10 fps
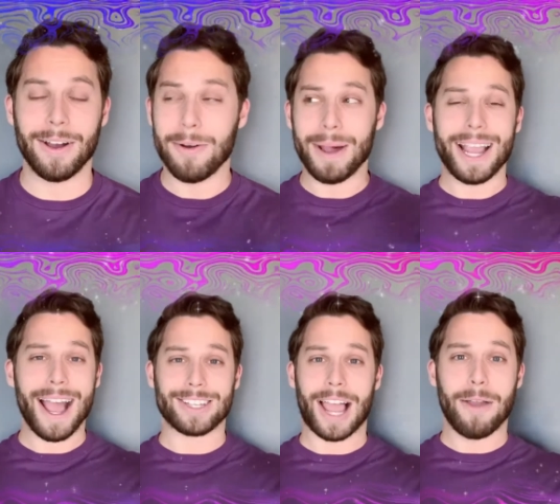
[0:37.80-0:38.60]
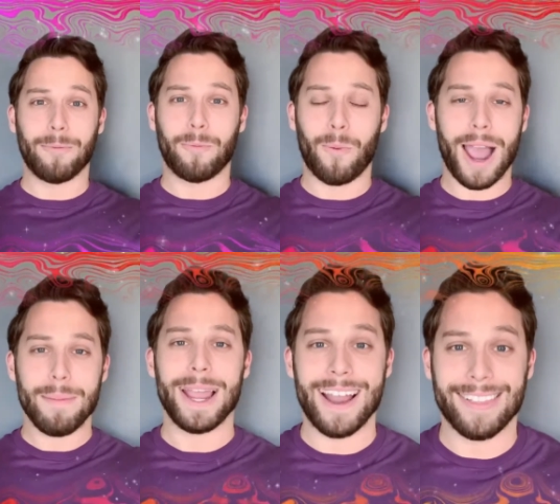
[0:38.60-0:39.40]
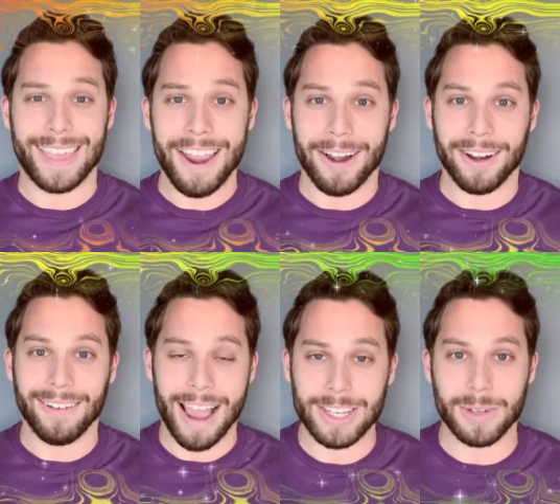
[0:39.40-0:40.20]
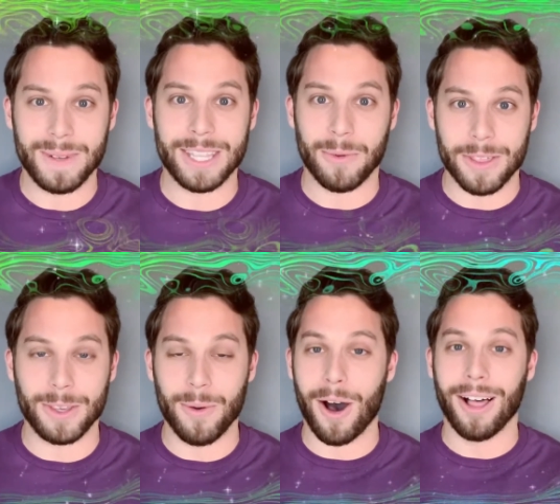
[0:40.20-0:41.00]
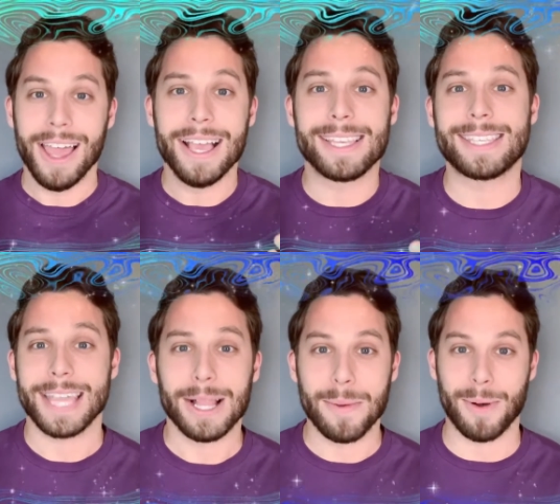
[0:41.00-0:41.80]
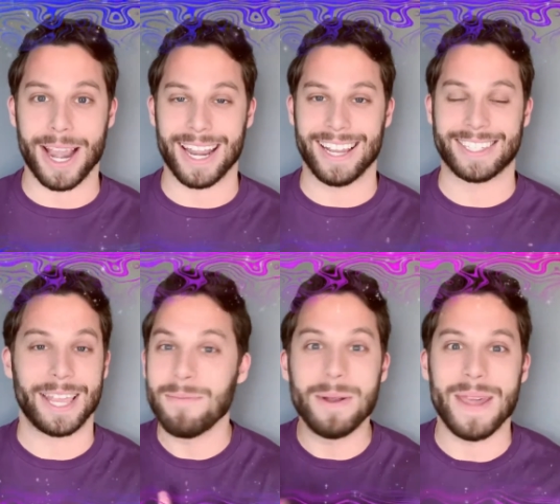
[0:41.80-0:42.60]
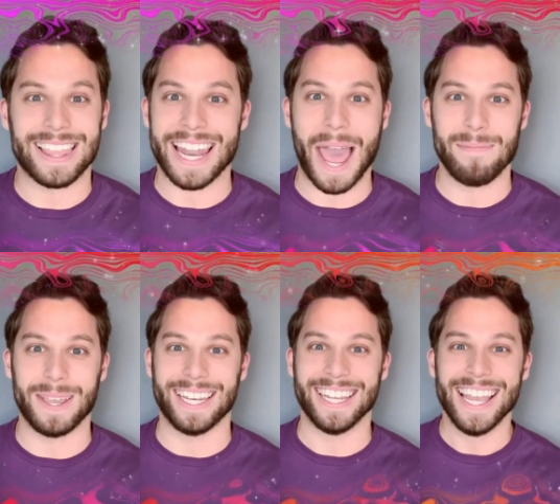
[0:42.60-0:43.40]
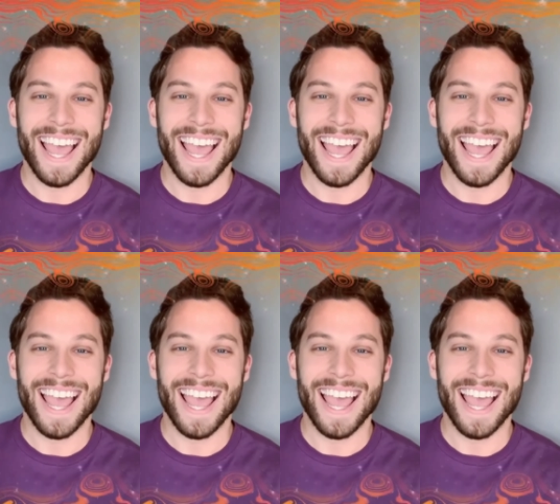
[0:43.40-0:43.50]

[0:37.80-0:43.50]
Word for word: Oh my gosh, I why am I not there? I should be there with you all celebrating. Someone make that happen.